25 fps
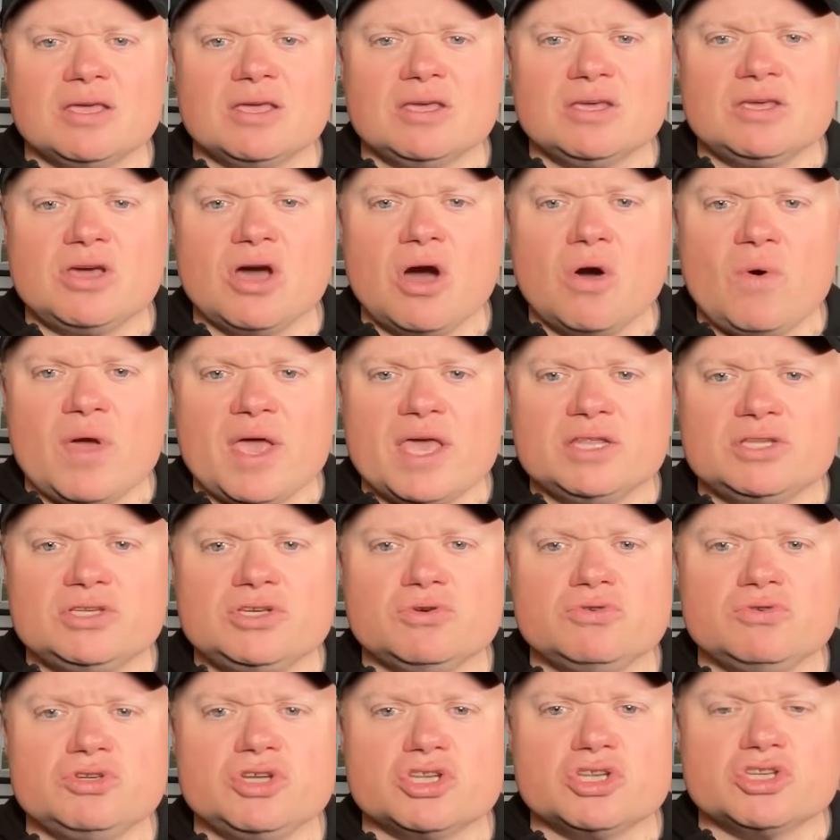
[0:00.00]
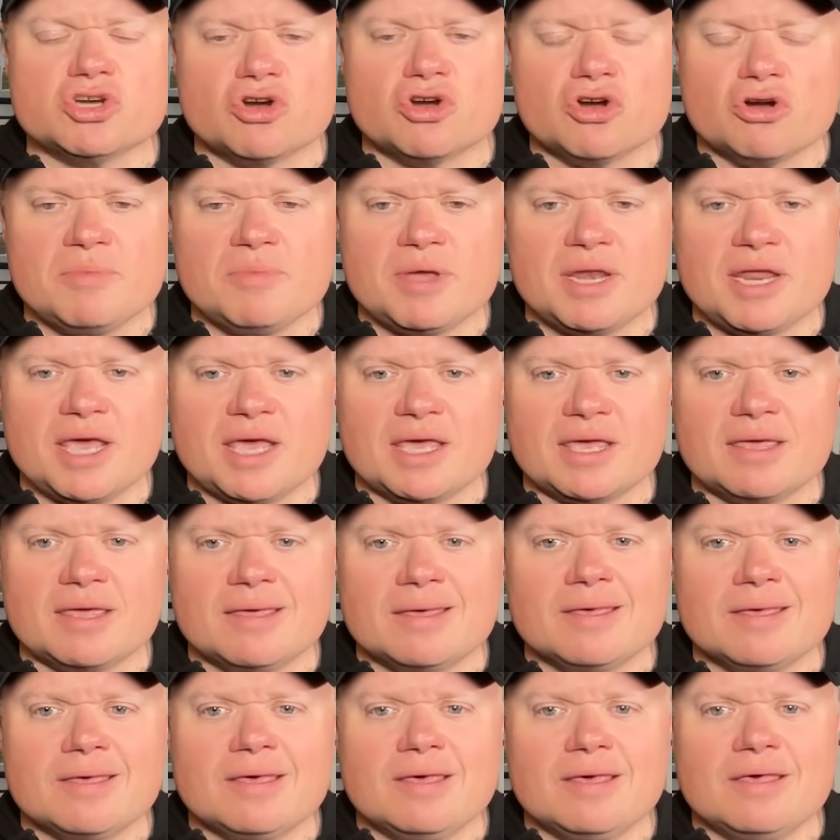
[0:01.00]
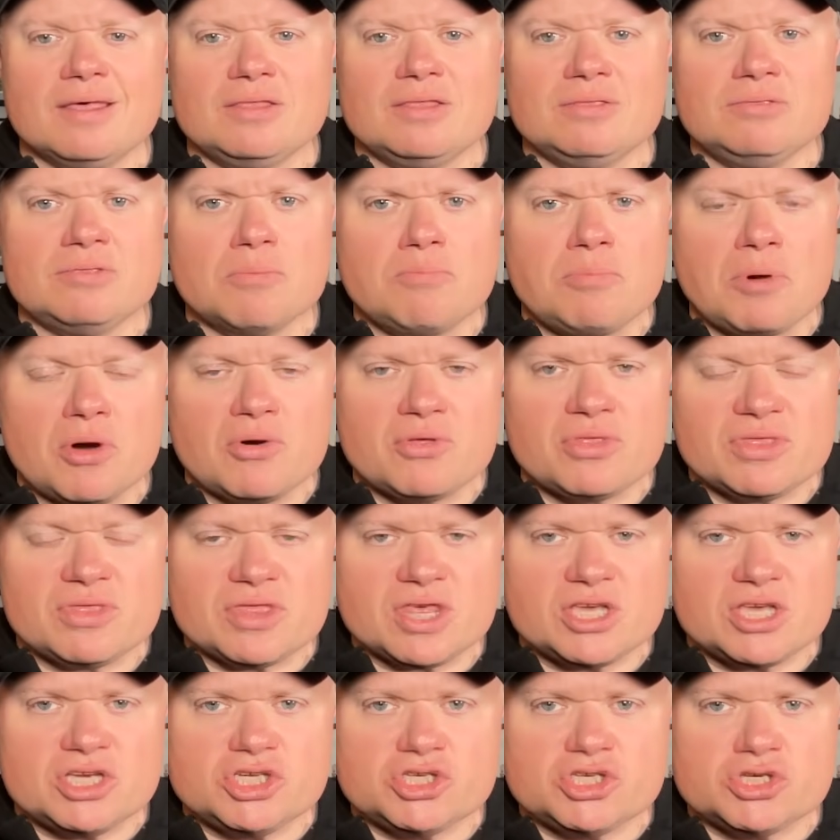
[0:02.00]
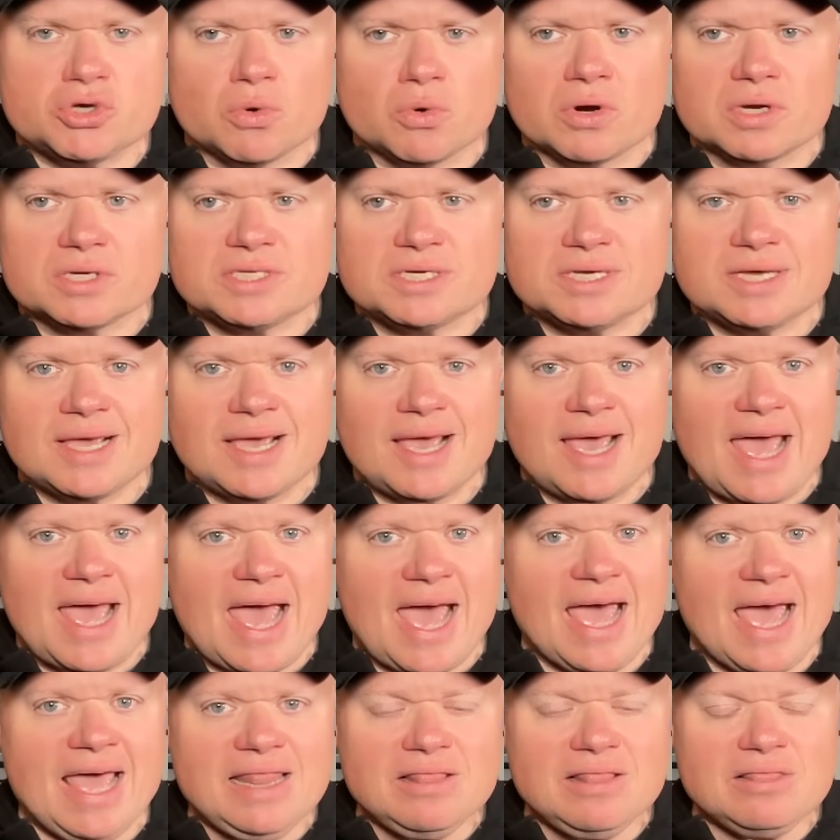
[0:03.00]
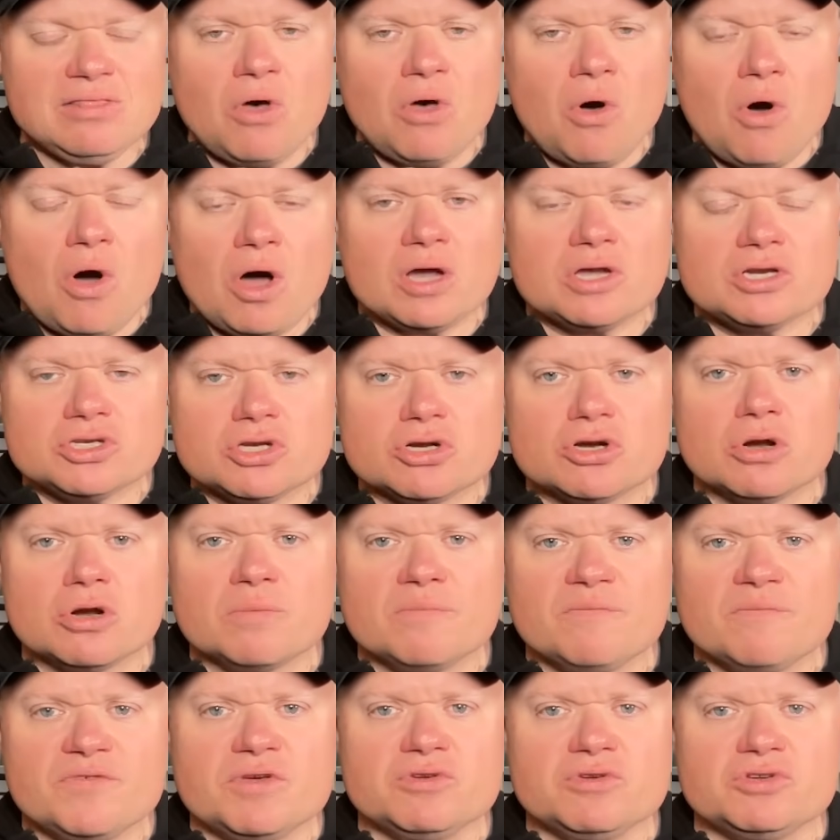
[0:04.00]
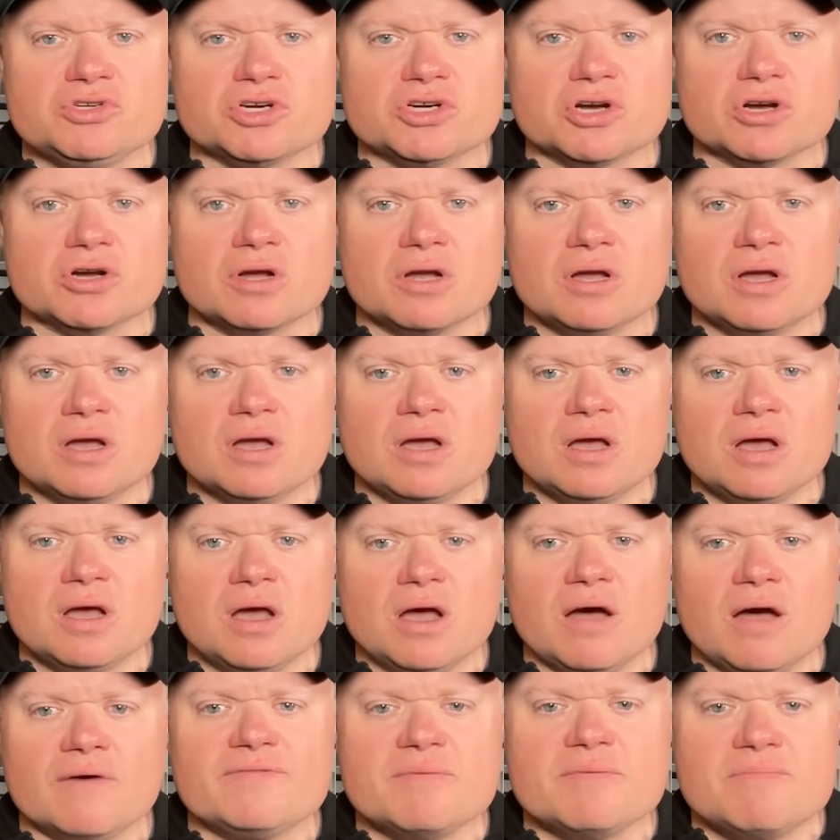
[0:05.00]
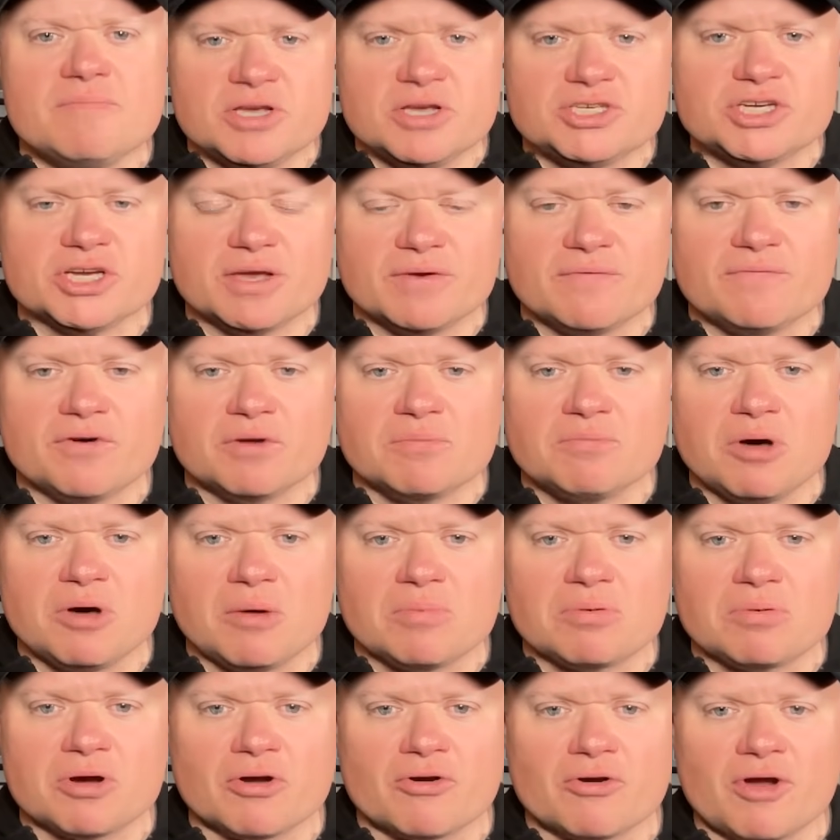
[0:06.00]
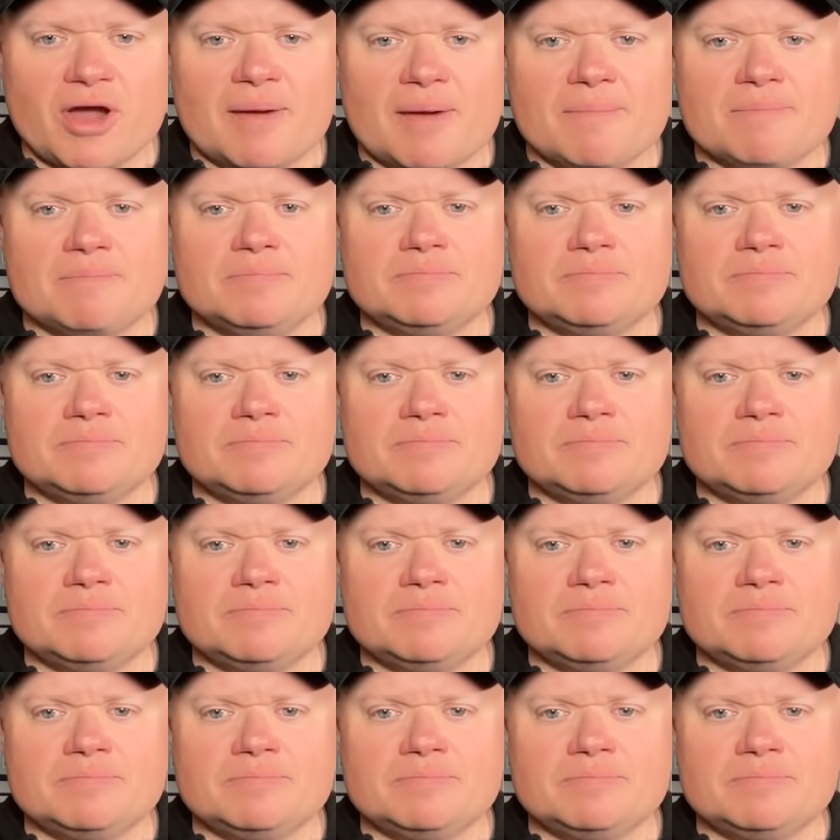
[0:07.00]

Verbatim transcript: go into determining the, both the short and long-term future of the Michigan football program?